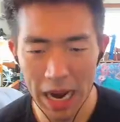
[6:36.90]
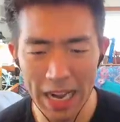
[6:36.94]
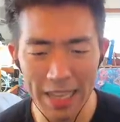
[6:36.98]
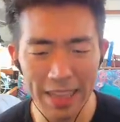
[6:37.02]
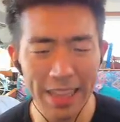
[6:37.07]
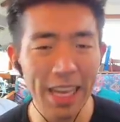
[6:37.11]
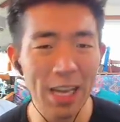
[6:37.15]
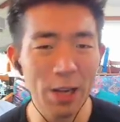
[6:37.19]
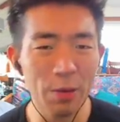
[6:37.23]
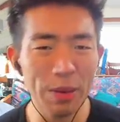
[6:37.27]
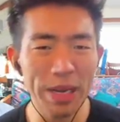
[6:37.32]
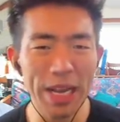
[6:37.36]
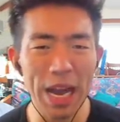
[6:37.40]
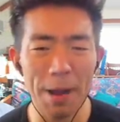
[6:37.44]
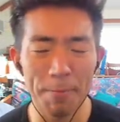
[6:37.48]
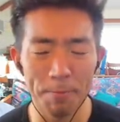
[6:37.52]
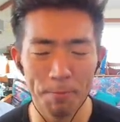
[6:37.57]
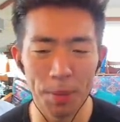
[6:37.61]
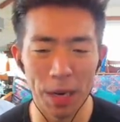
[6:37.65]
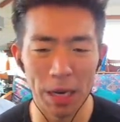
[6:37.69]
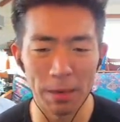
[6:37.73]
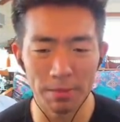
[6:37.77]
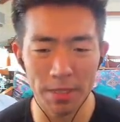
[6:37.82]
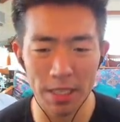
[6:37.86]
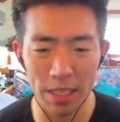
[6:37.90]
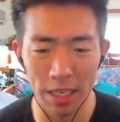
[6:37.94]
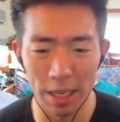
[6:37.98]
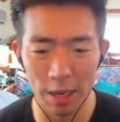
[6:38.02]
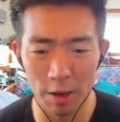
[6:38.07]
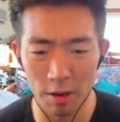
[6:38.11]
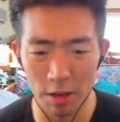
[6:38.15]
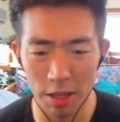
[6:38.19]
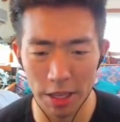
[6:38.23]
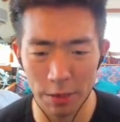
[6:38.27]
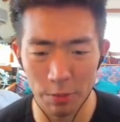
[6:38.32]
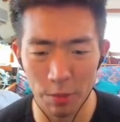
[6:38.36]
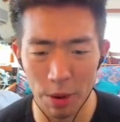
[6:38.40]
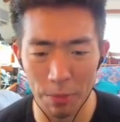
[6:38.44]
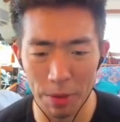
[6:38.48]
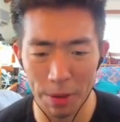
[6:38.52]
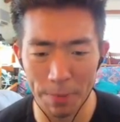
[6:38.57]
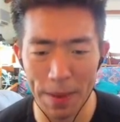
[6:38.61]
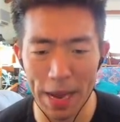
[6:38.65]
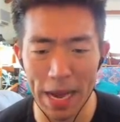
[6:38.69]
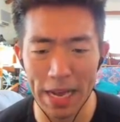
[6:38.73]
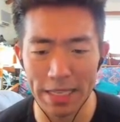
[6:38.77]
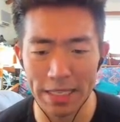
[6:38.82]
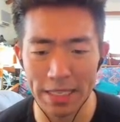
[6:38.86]
I think we got bumped literally when we
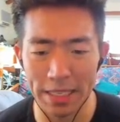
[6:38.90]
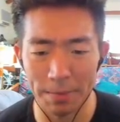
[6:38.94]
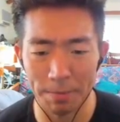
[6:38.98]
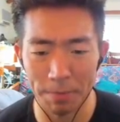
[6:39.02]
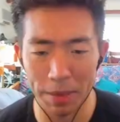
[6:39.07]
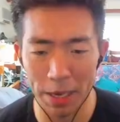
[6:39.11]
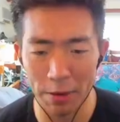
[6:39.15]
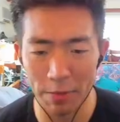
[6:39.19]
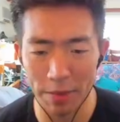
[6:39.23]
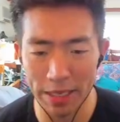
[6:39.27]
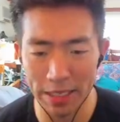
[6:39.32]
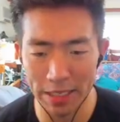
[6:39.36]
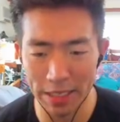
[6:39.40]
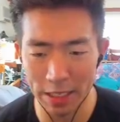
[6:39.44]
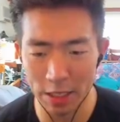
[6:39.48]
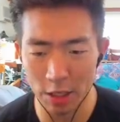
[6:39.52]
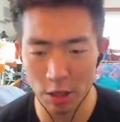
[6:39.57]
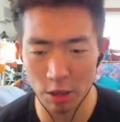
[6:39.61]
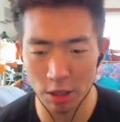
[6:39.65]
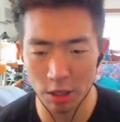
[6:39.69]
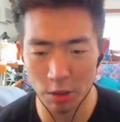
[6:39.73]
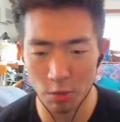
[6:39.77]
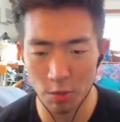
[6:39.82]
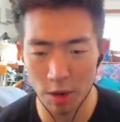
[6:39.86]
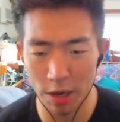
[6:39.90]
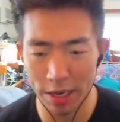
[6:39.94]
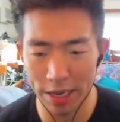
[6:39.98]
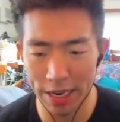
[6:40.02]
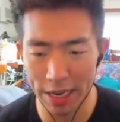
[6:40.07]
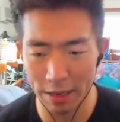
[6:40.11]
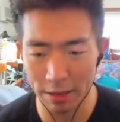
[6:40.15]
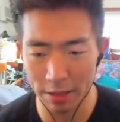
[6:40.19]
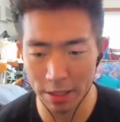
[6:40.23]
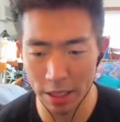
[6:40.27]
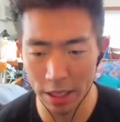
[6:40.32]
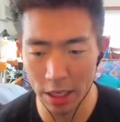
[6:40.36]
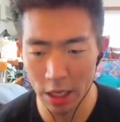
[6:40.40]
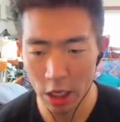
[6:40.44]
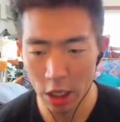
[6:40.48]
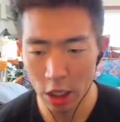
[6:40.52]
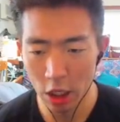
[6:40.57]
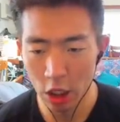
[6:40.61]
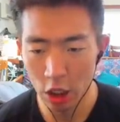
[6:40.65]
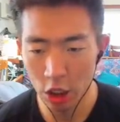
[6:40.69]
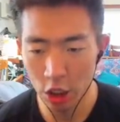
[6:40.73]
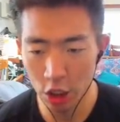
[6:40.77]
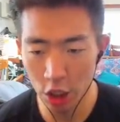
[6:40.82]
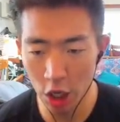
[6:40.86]
passed it. But anyways, let's go with the run now to
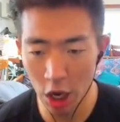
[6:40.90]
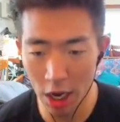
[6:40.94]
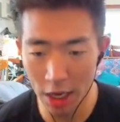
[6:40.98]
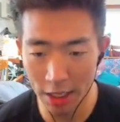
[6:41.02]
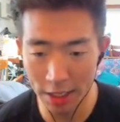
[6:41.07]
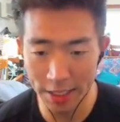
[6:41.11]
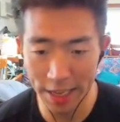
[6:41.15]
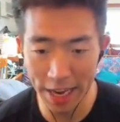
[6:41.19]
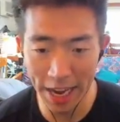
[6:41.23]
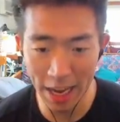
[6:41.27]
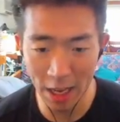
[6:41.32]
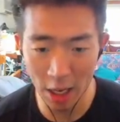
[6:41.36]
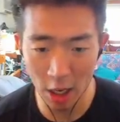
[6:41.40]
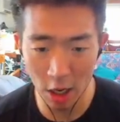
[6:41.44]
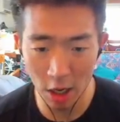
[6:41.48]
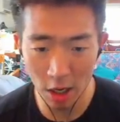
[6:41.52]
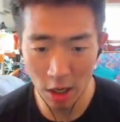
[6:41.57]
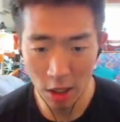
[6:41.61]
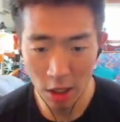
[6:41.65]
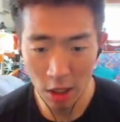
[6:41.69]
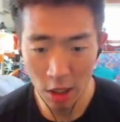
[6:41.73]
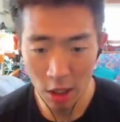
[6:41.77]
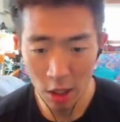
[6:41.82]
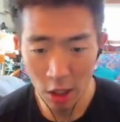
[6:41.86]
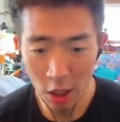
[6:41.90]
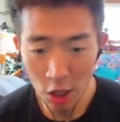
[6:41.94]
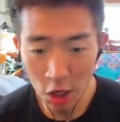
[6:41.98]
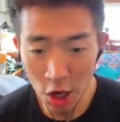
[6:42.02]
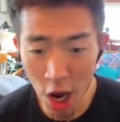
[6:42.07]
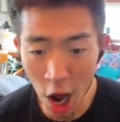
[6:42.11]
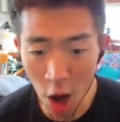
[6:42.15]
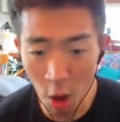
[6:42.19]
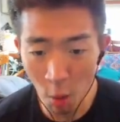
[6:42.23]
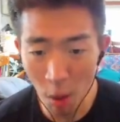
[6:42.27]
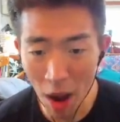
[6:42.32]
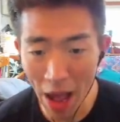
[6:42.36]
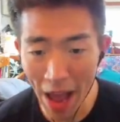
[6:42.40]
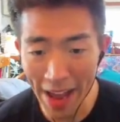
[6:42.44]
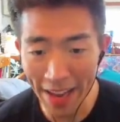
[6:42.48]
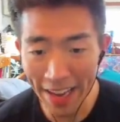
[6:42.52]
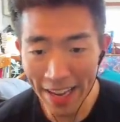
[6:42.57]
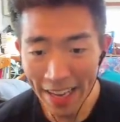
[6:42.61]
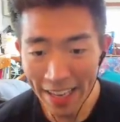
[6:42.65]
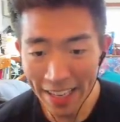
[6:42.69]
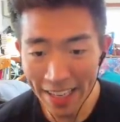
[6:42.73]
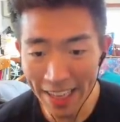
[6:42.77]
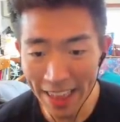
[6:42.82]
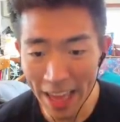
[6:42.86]
Sean Taylor. No way.
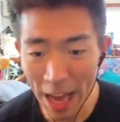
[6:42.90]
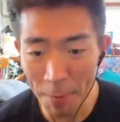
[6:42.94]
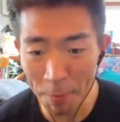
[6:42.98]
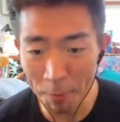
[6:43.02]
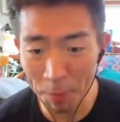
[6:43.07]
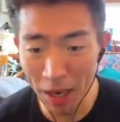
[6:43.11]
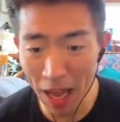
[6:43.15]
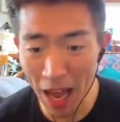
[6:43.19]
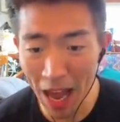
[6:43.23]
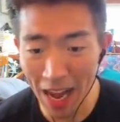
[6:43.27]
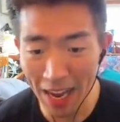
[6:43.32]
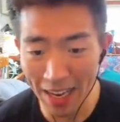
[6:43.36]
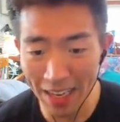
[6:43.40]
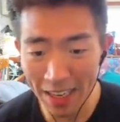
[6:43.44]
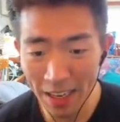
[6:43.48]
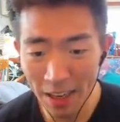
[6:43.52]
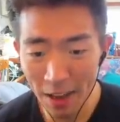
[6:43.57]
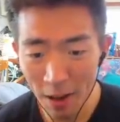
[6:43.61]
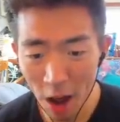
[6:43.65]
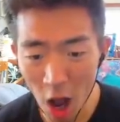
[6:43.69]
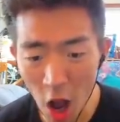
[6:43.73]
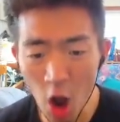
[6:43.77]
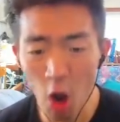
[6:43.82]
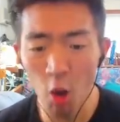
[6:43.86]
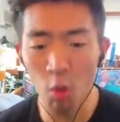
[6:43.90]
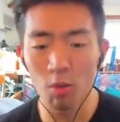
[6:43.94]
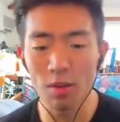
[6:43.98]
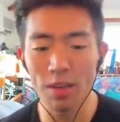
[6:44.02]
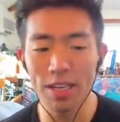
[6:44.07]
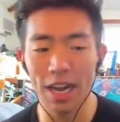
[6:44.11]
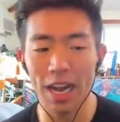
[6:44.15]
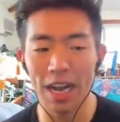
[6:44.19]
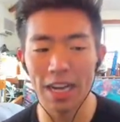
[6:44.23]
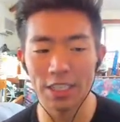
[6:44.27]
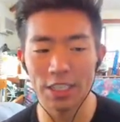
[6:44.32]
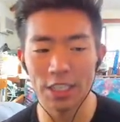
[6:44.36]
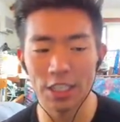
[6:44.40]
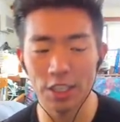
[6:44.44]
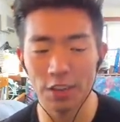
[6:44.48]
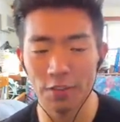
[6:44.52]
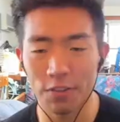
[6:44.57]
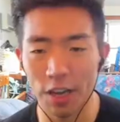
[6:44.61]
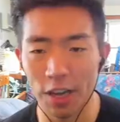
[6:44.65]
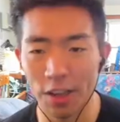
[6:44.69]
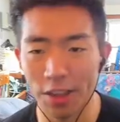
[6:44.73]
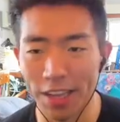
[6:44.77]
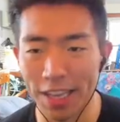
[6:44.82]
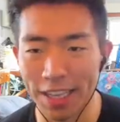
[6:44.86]
Get that block. Oh, gosh. I should have
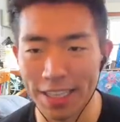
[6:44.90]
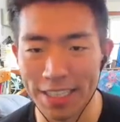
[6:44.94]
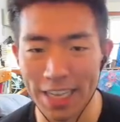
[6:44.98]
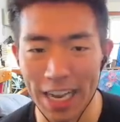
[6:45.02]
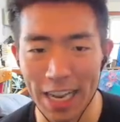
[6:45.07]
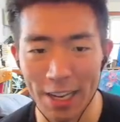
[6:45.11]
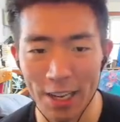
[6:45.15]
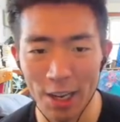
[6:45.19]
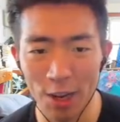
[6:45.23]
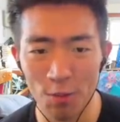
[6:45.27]
come on the inside.